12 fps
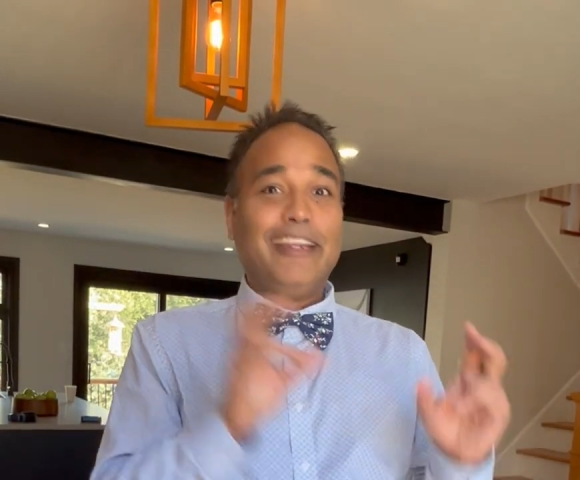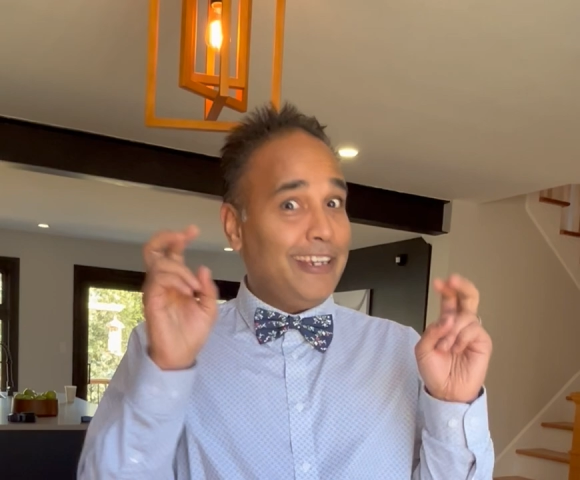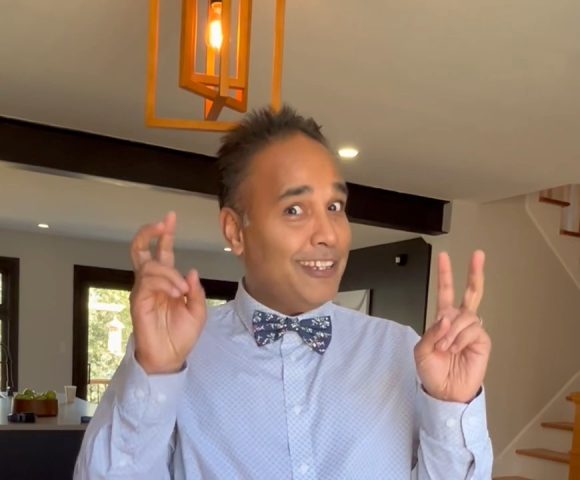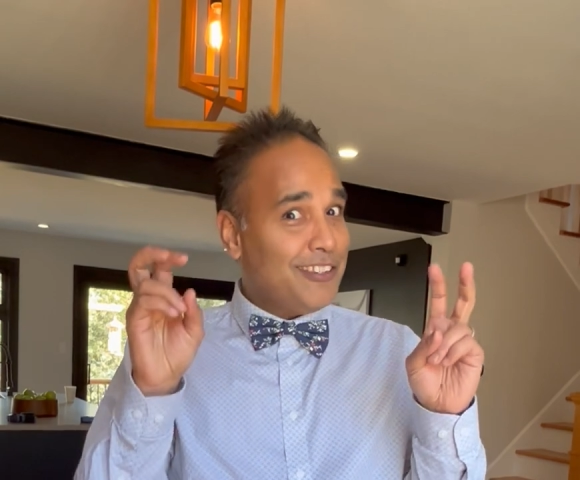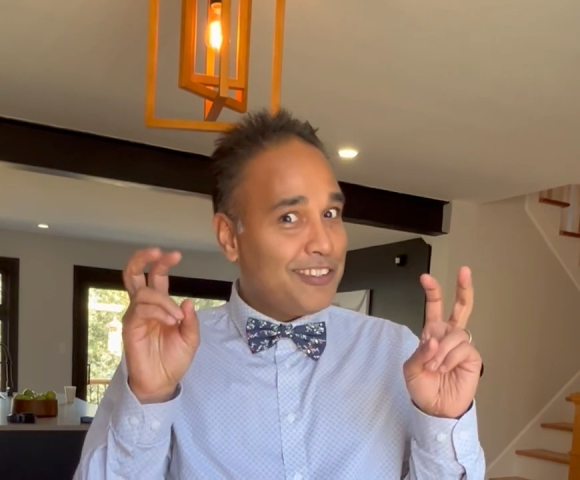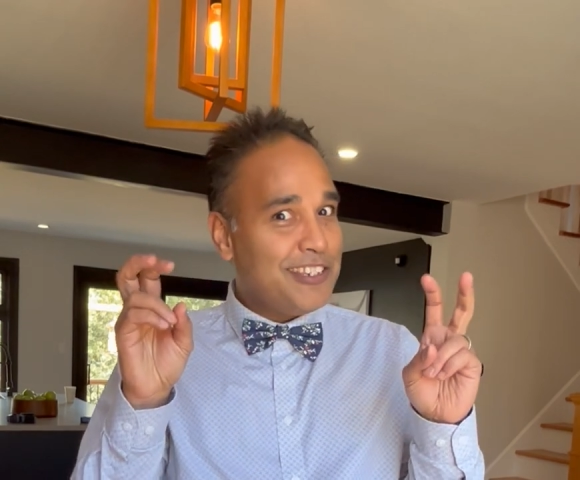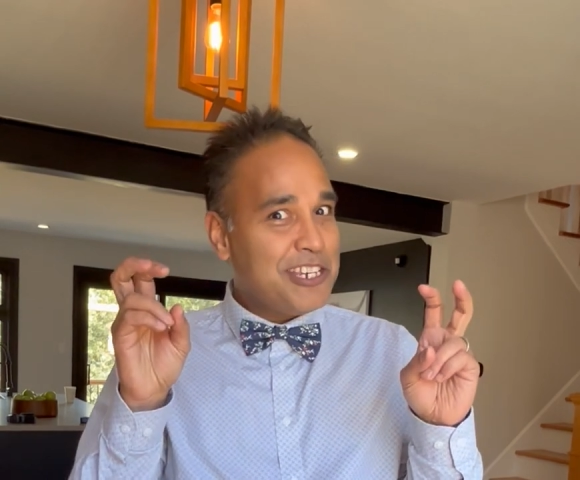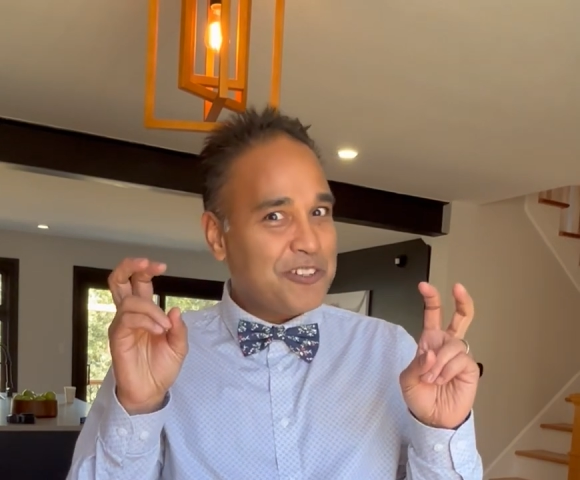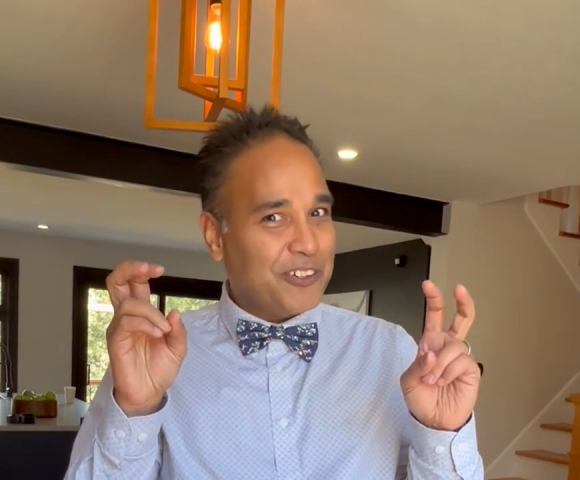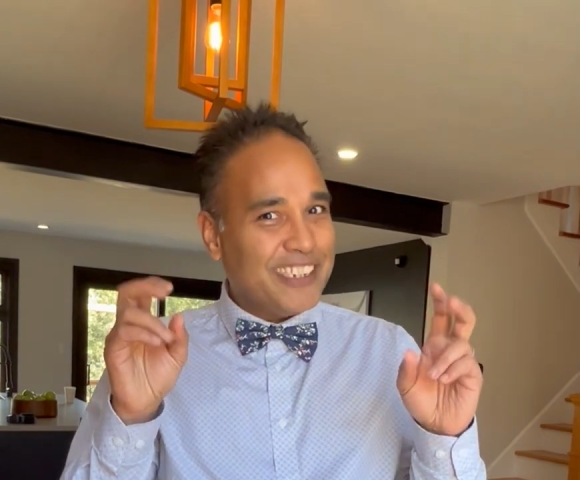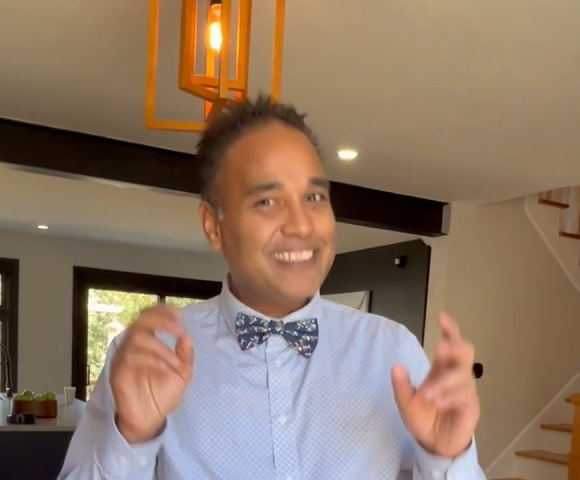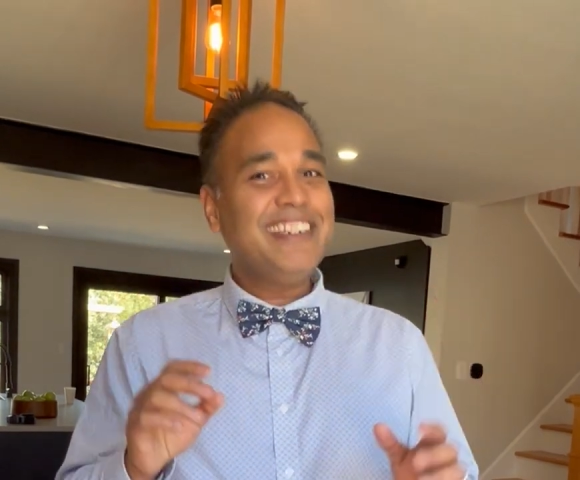in
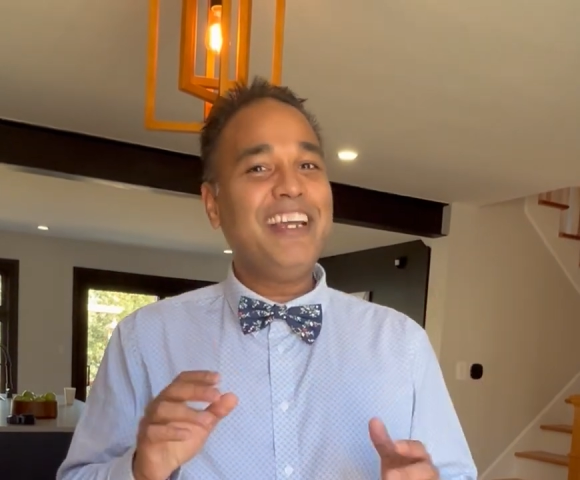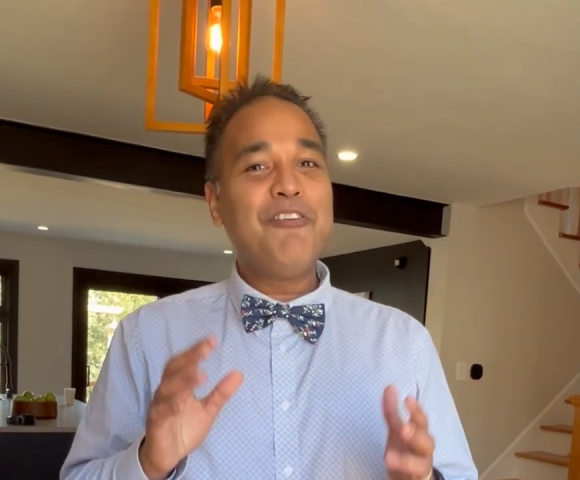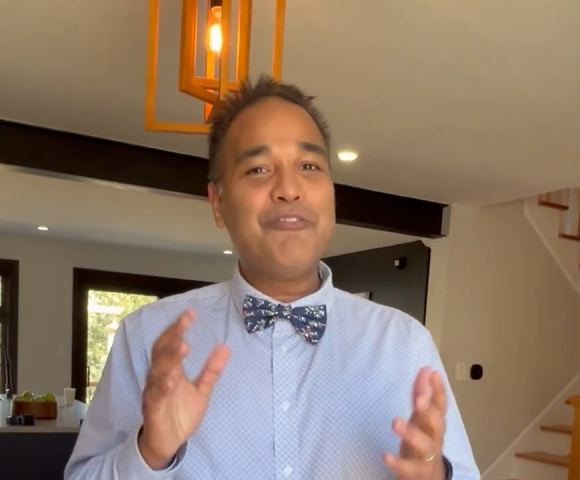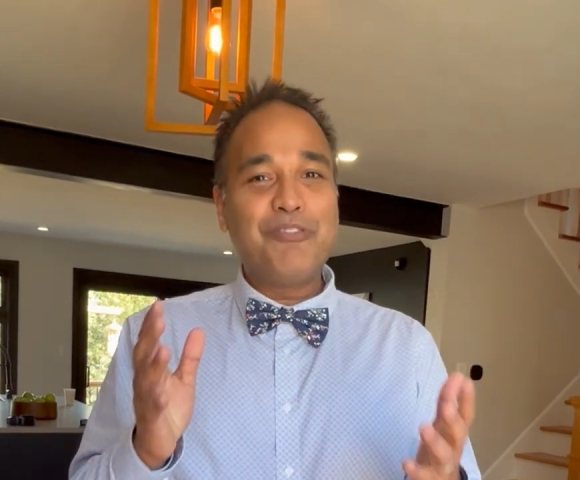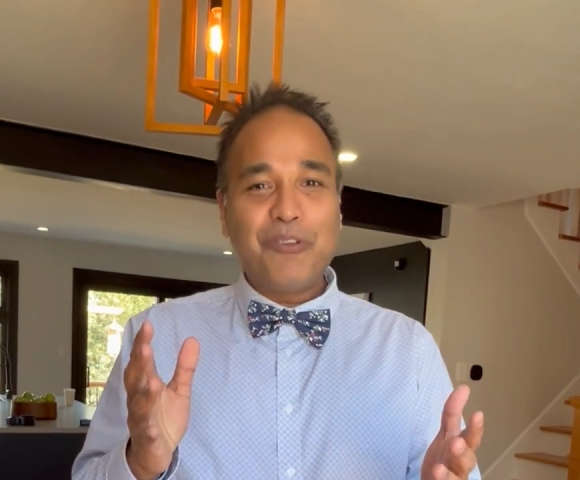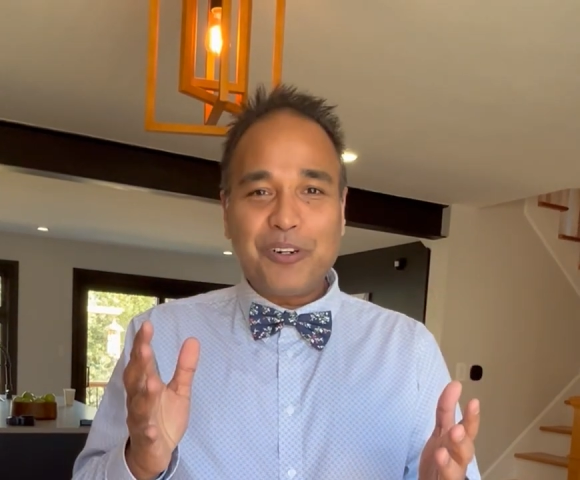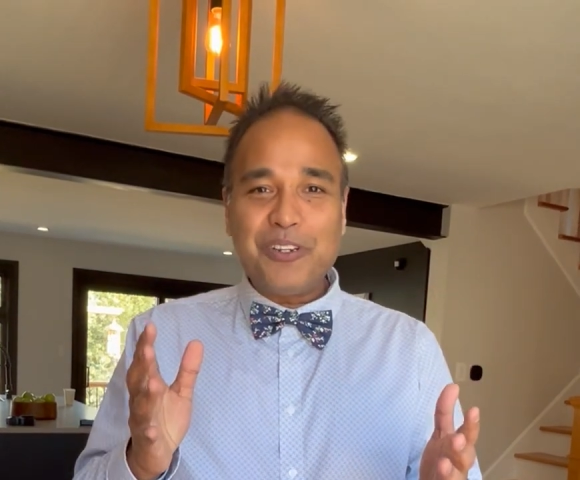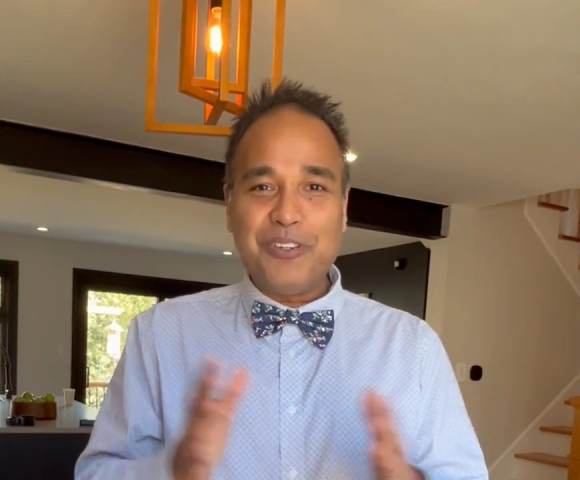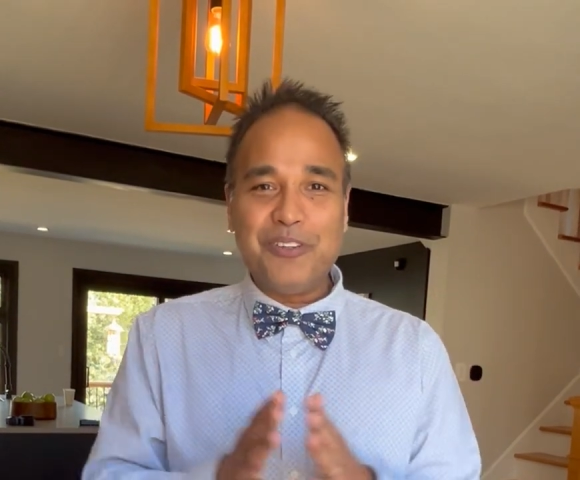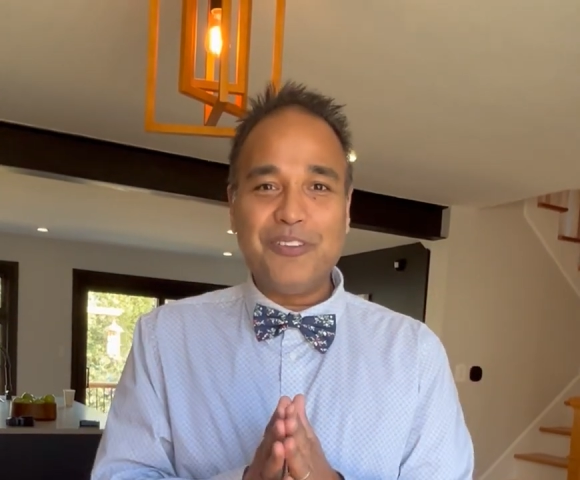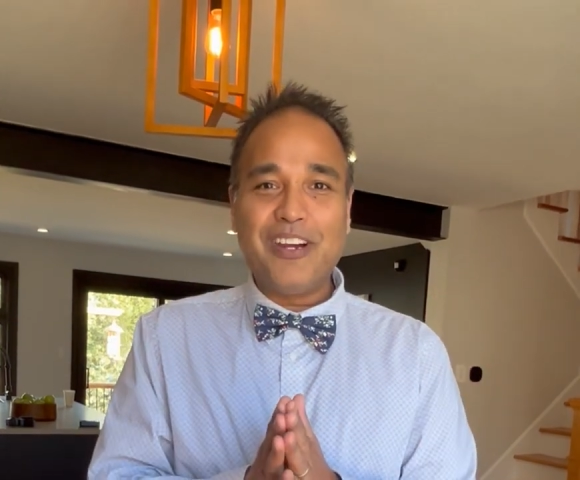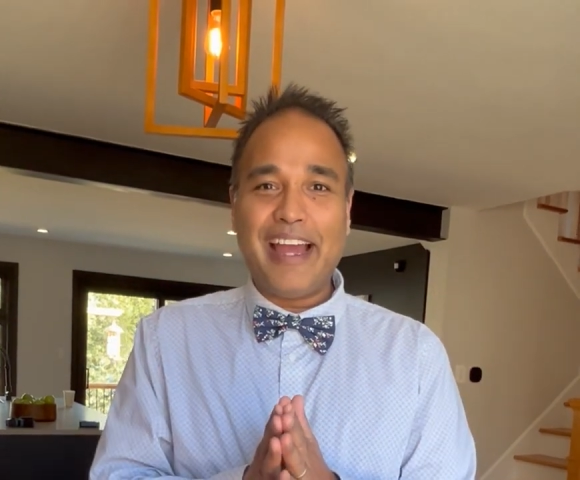secret for you.